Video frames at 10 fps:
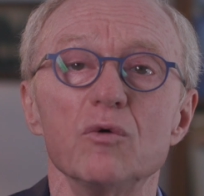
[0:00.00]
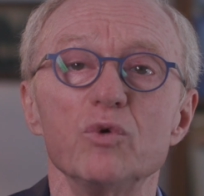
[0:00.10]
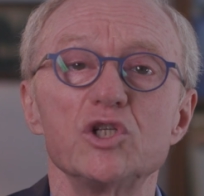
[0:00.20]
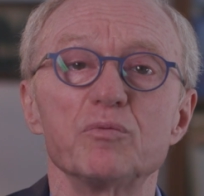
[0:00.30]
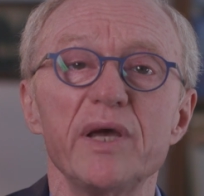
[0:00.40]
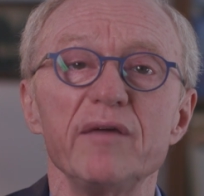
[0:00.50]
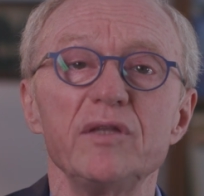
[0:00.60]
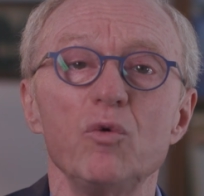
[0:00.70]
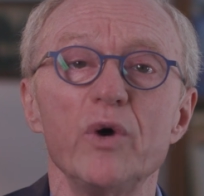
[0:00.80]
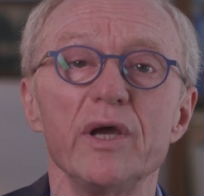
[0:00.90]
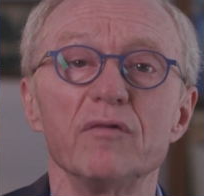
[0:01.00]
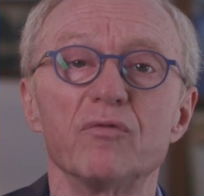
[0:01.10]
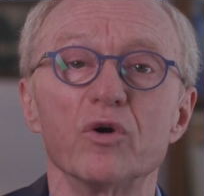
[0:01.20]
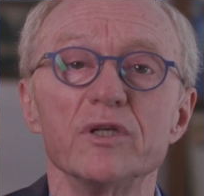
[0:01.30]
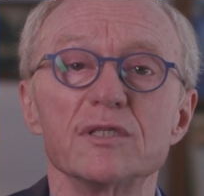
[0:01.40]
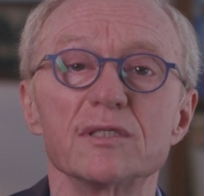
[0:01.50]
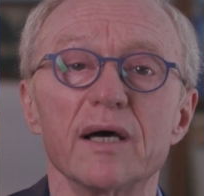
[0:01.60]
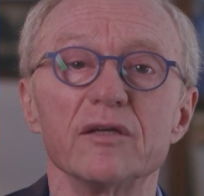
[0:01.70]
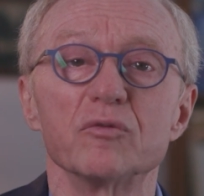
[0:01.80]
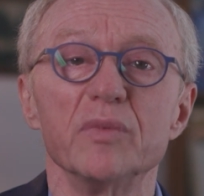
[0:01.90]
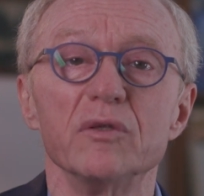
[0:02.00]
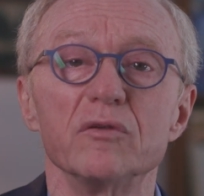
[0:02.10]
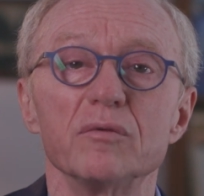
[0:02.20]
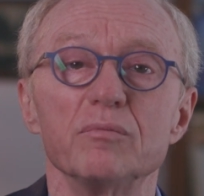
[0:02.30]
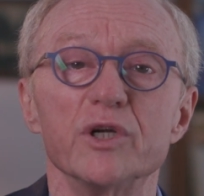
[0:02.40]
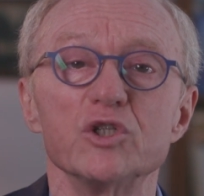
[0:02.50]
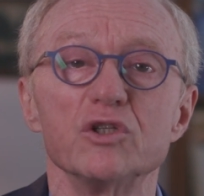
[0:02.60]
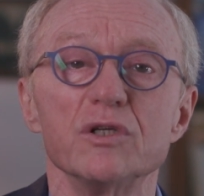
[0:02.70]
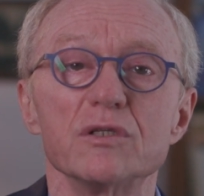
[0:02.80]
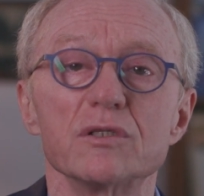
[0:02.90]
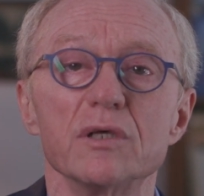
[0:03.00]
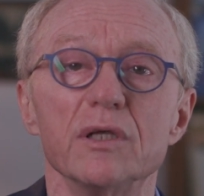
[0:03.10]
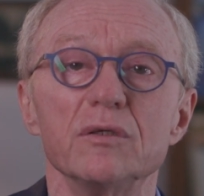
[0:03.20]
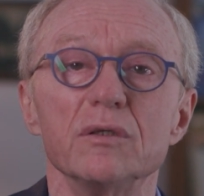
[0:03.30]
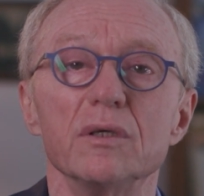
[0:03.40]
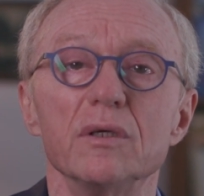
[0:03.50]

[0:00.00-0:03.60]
which pave the way for incitement, prejudice, and